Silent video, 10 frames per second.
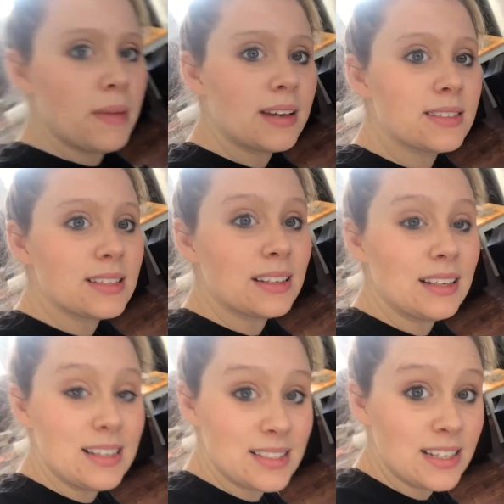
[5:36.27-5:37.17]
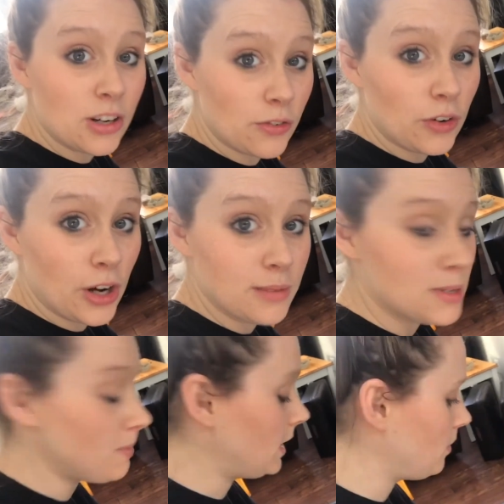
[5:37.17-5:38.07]
makes it easier for him
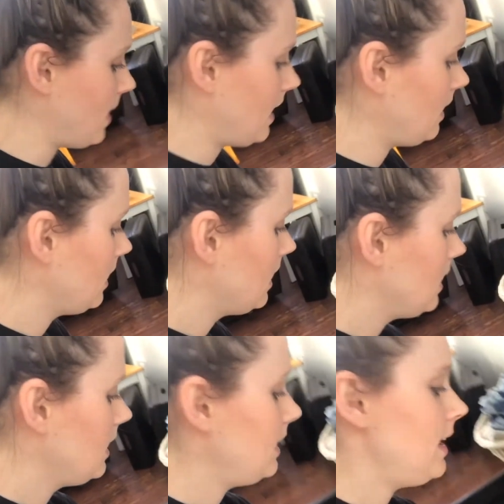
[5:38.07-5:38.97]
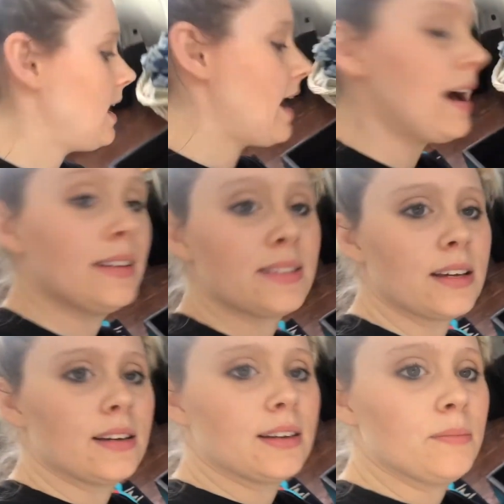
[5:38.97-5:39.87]
to put away. He has
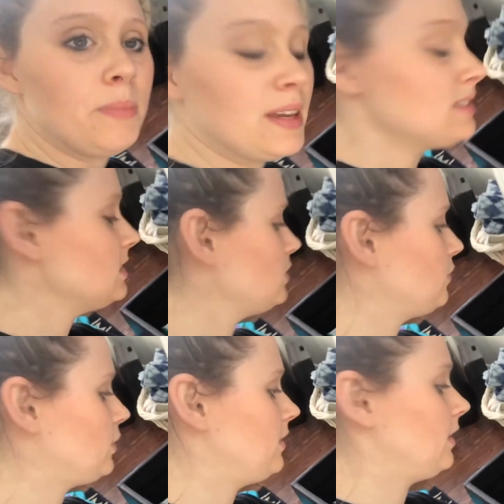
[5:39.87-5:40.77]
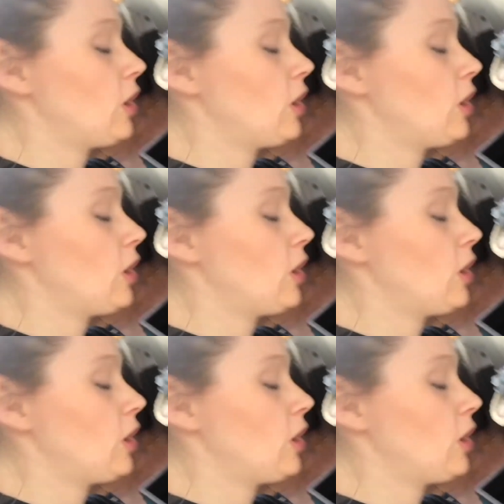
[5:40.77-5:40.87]
bins for the